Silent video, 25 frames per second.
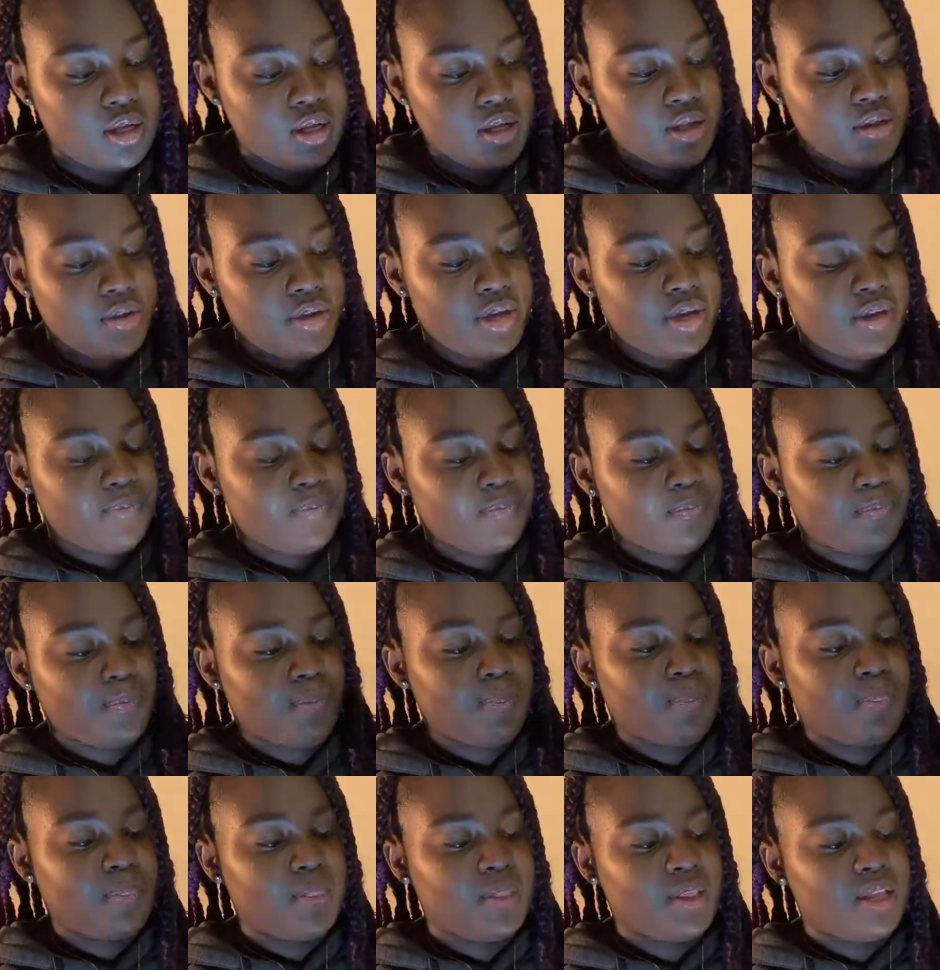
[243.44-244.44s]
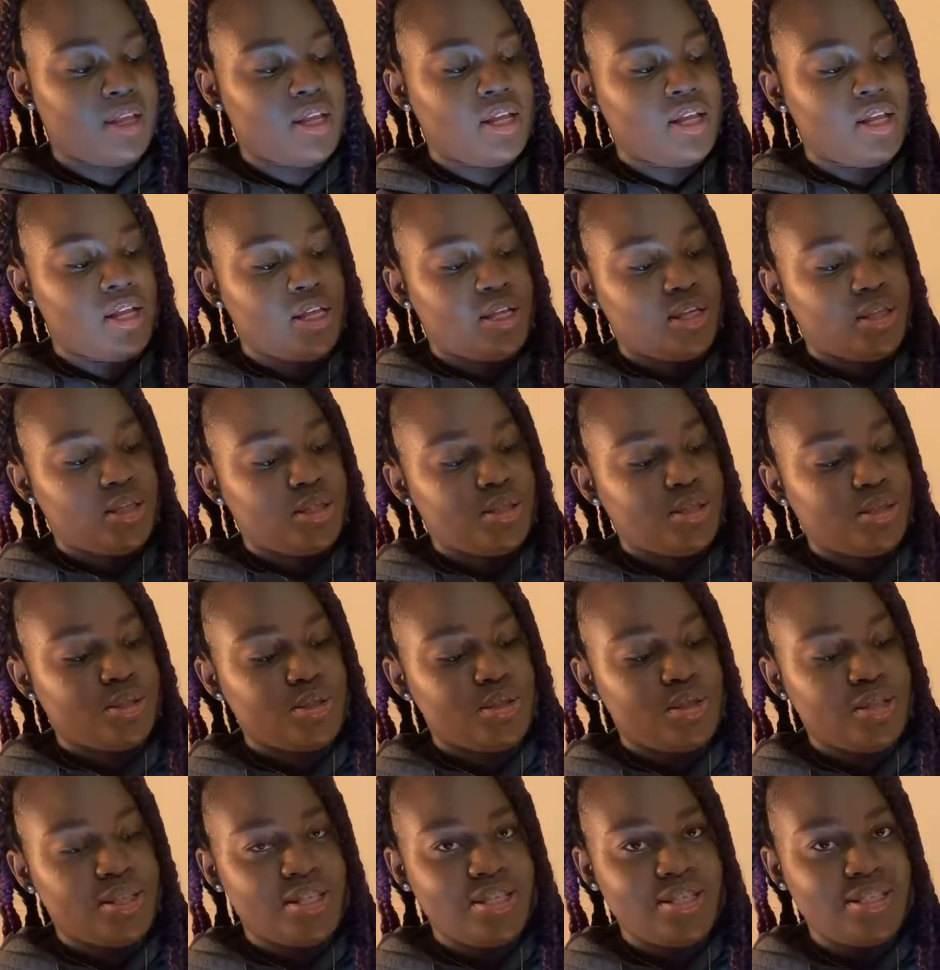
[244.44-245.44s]
Okay,
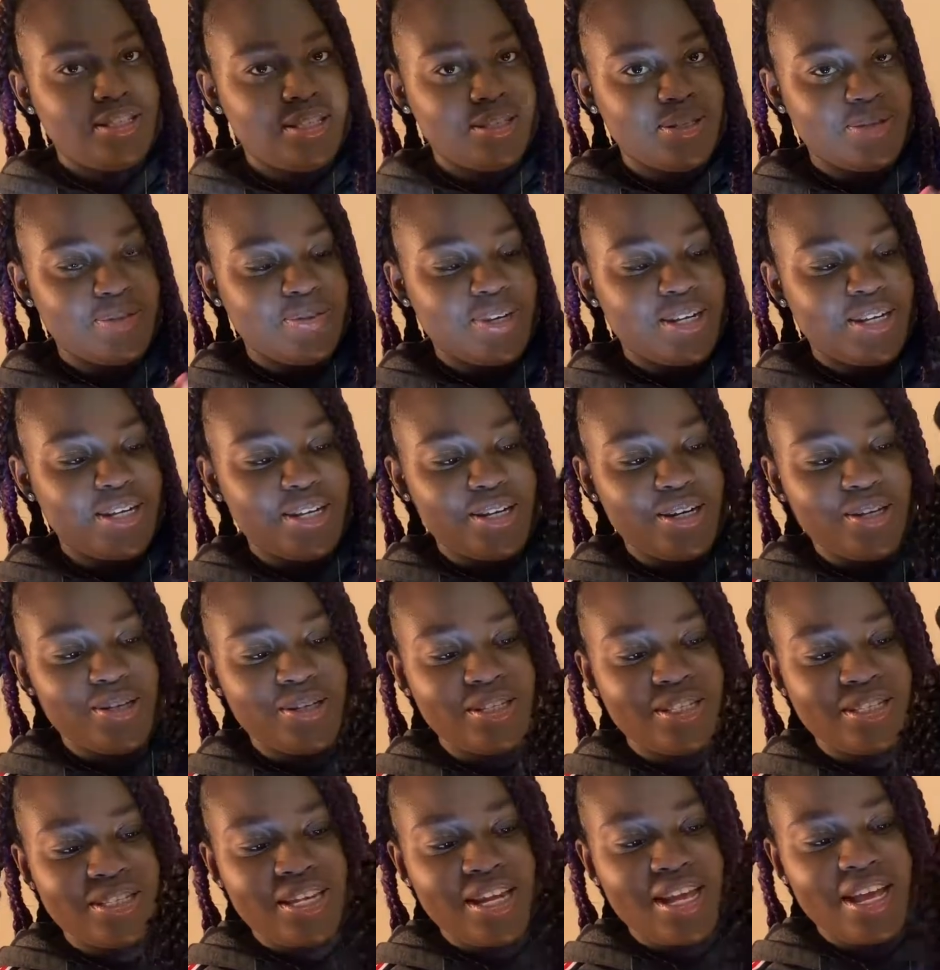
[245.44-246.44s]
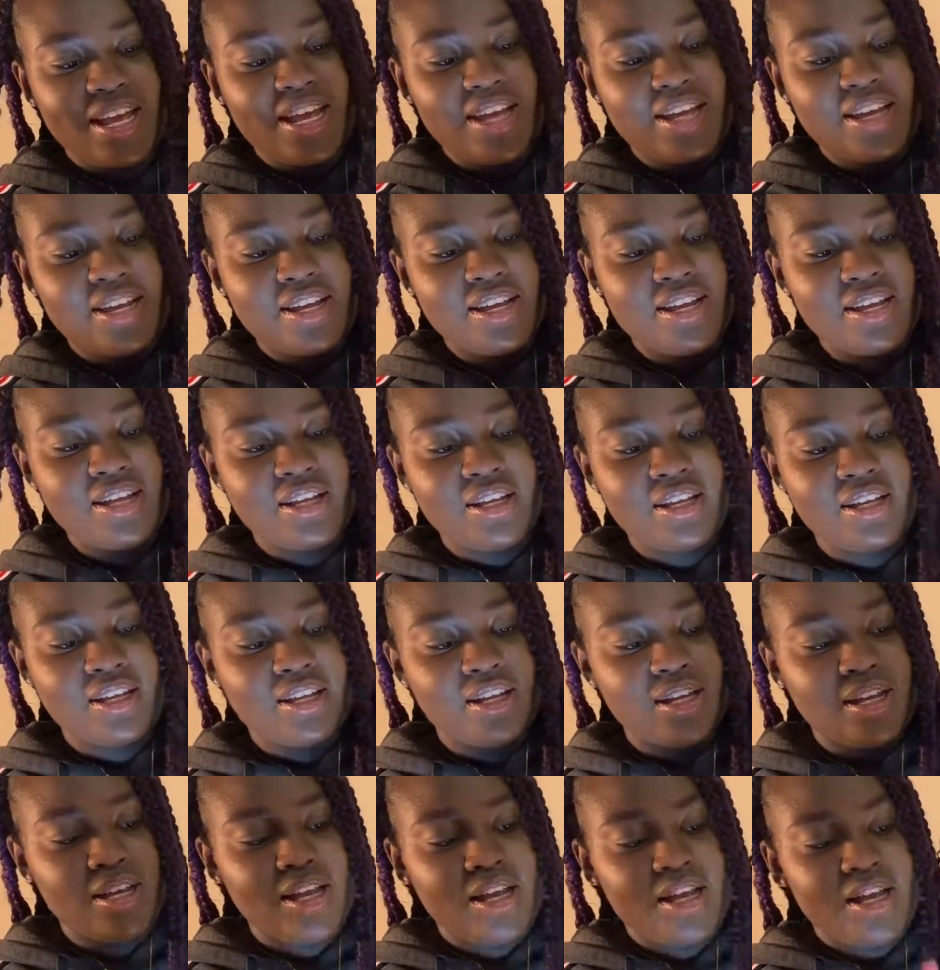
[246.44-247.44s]
so this is what it looks like.
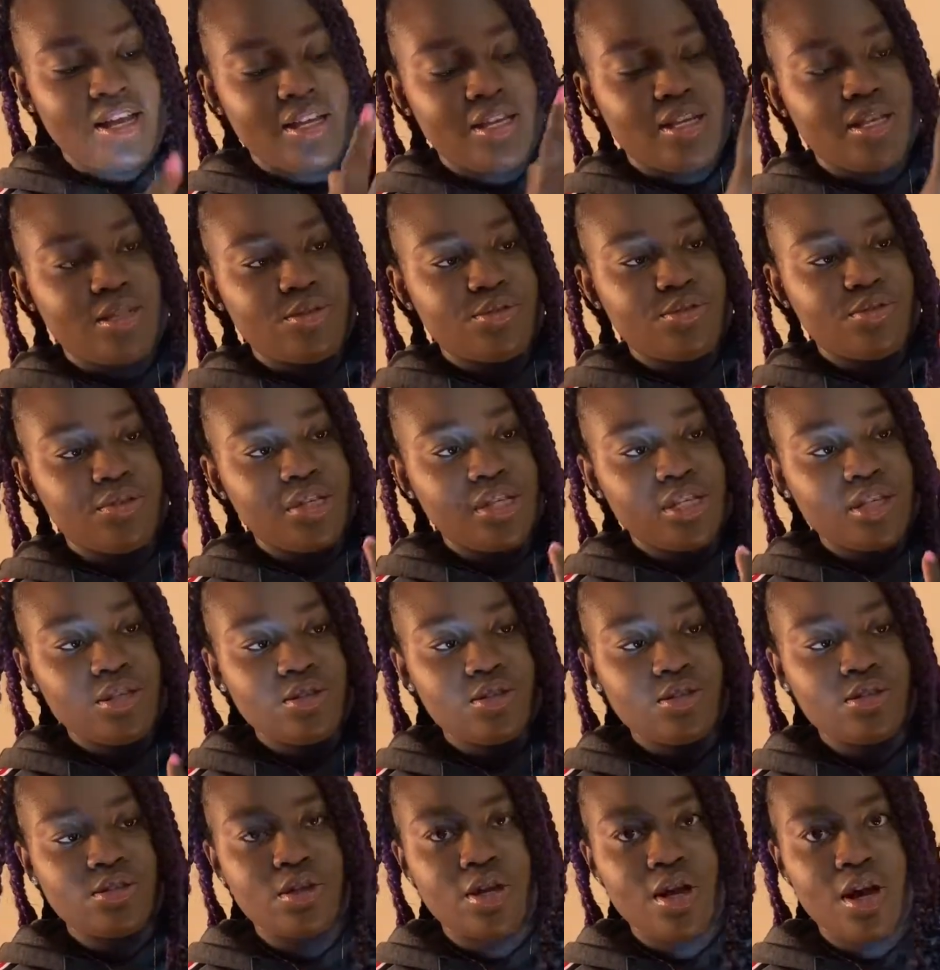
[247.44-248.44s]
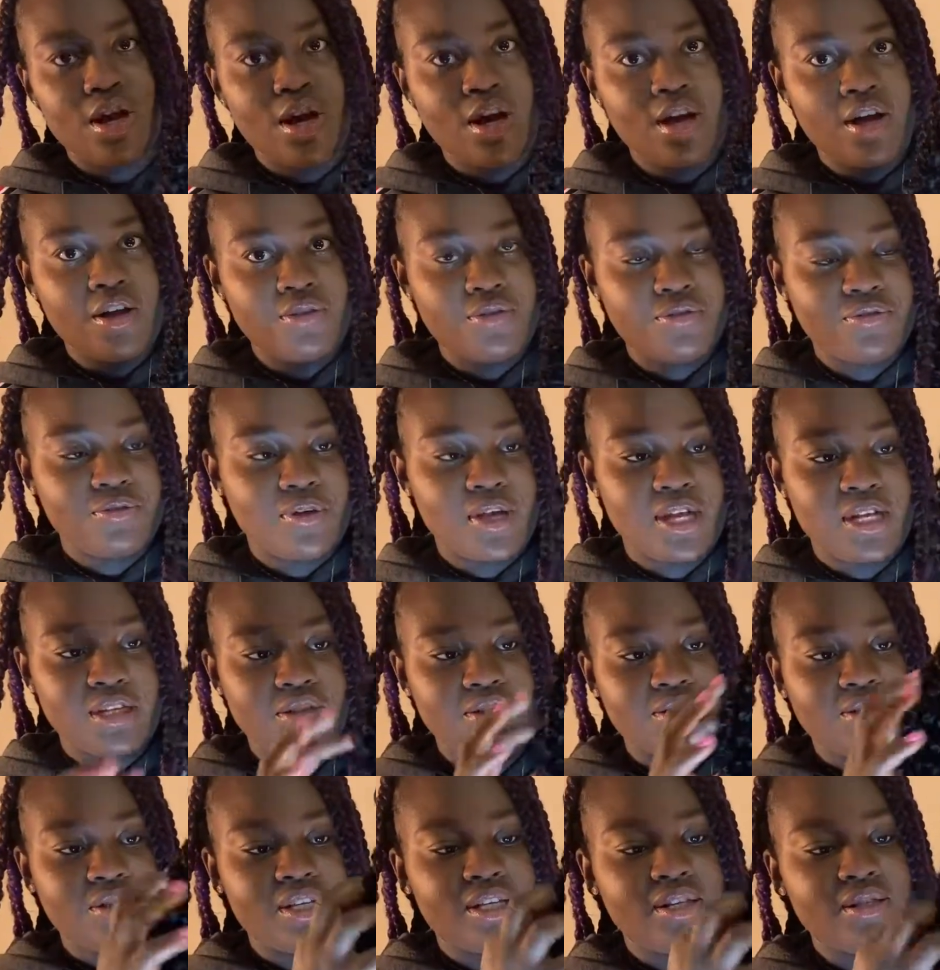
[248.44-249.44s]
It's really soft,
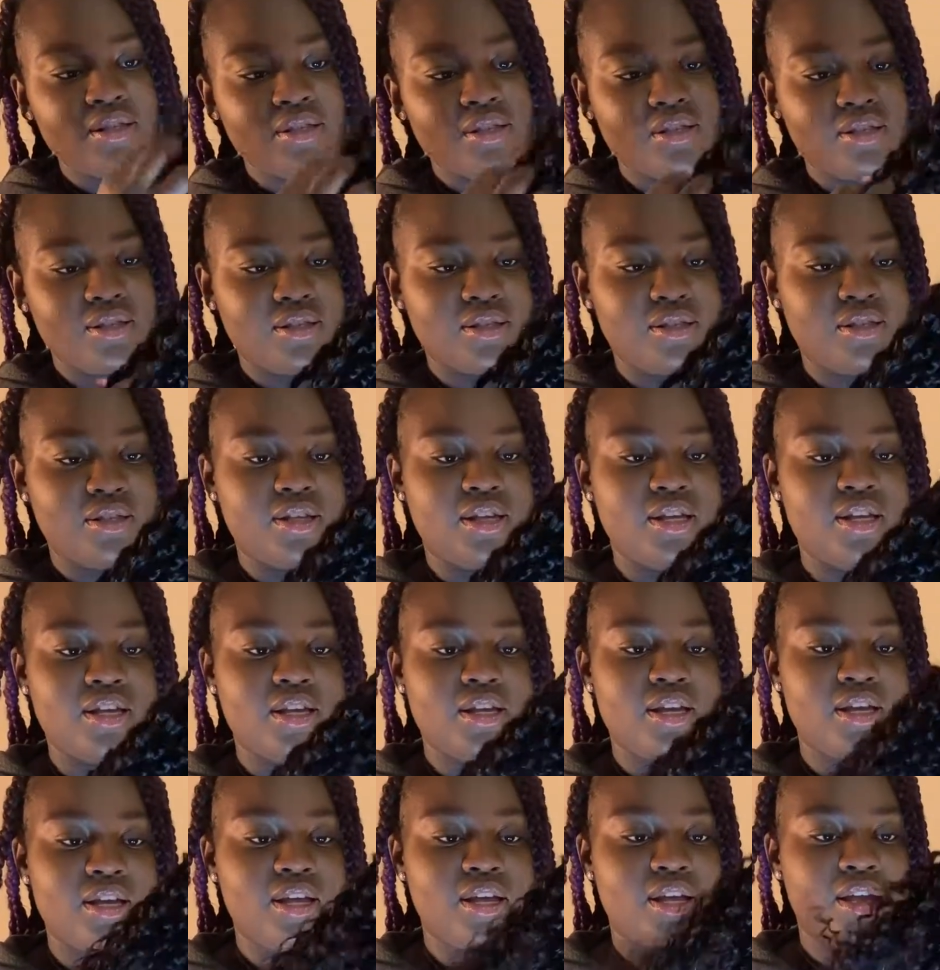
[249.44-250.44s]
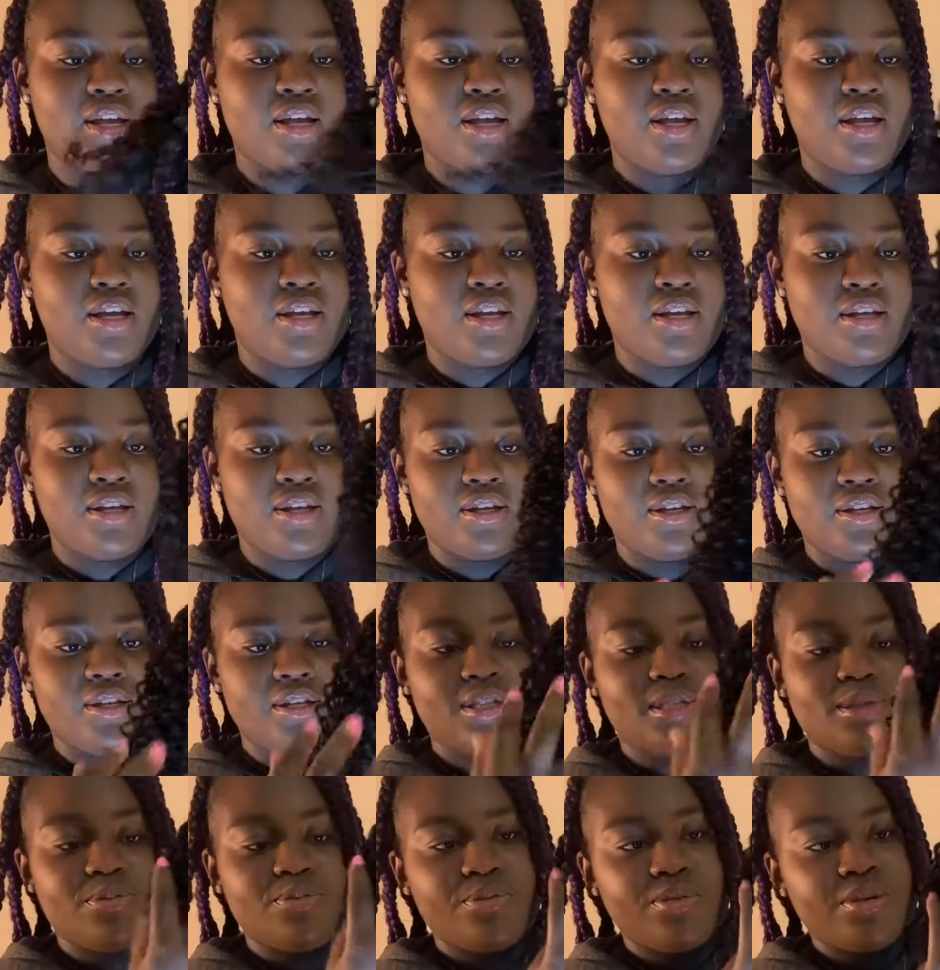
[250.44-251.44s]
as you can see.
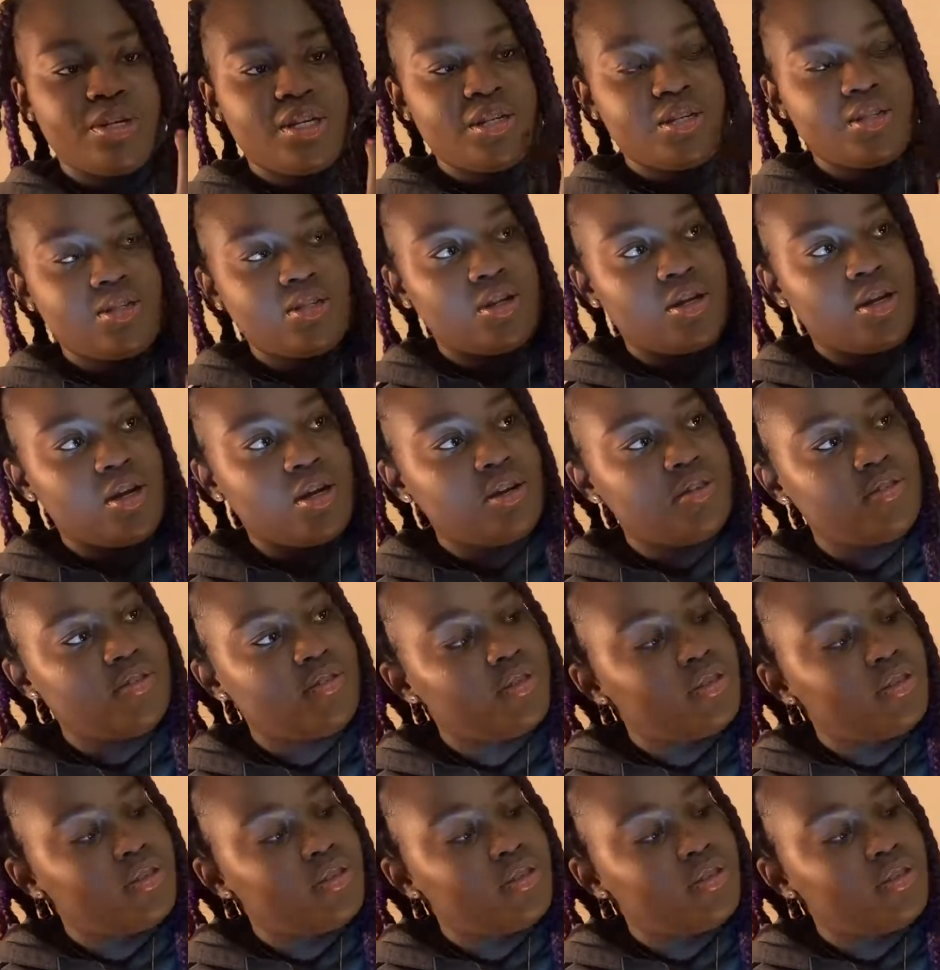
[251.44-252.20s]
It's pretty soft.